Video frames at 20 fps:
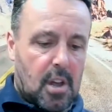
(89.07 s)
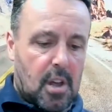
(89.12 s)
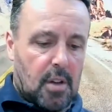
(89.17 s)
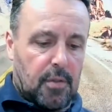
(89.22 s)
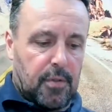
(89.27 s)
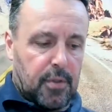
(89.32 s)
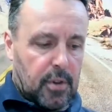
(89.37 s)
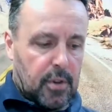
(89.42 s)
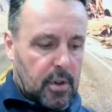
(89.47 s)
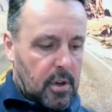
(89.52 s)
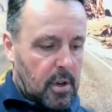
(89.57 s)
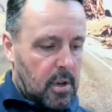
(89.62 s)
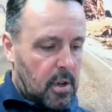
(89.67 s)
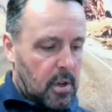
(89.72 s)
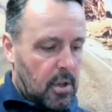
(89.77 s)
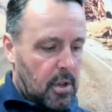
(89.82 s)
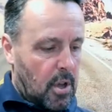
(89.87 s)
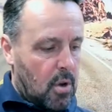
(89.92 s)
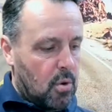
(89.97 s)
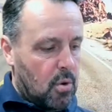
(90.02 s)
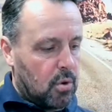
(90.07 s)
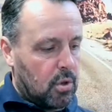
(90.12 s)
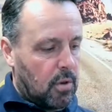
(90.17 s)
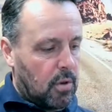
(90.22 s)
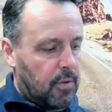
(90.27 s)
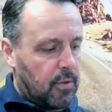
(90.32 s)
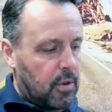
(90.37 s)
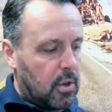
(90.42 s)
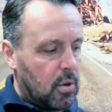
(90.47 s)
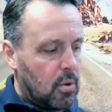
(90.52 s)
For those
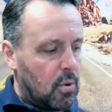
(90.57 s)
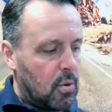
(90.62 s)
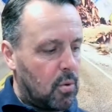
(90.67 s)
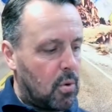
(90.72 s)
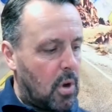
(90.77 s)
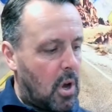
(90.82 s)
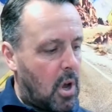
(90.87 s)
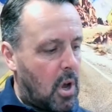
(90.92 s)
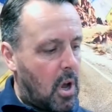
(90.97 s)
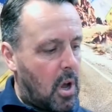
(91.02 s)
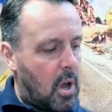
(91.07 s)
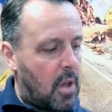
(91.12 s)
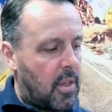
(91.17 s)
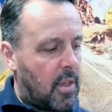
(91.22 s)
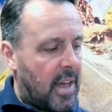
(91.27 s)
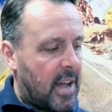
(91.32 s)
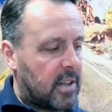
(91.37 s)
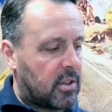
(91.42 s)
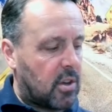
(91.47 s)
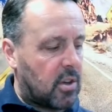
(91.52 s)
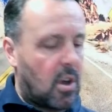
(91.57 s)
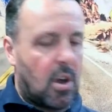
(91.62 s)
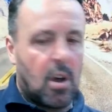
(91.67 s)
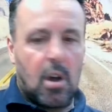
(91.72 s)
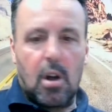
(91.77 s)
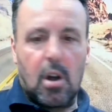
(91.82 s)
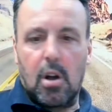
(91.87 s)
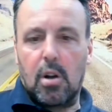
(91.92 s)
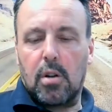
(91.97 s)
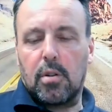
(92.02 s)
of you that
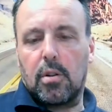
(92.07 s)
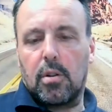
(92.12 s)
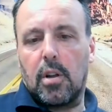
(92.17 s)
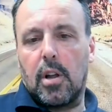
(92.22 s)
are